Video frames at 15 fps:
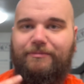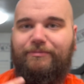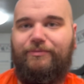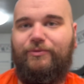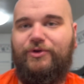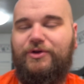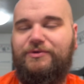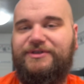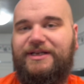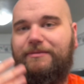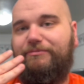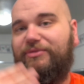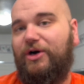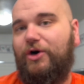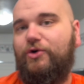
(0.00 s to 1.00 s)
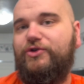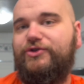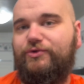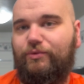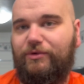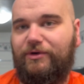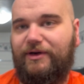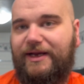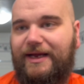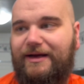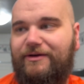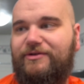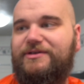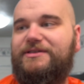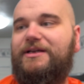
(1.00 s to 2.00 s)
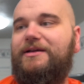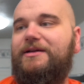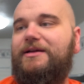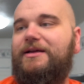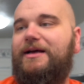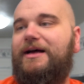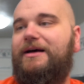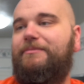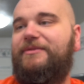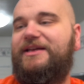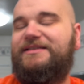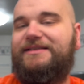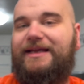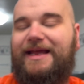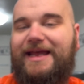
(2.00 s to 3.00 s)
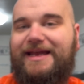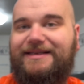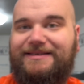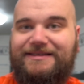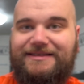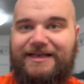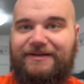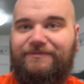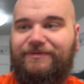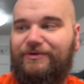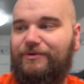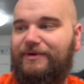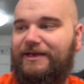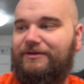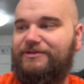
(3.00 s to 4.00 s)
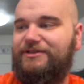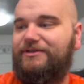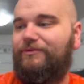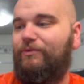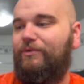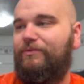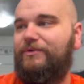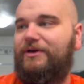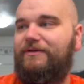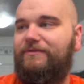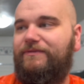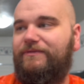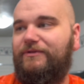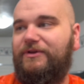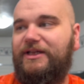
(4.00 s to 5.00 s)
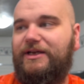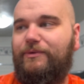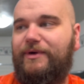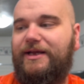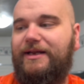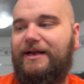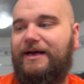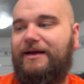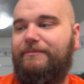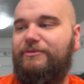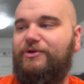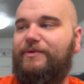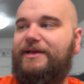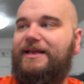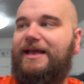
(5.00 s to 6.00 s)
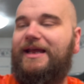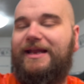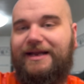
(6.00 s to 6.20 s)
using it post-workout. They say 8 to 10 fluid ounces of liquid. I'm doing 8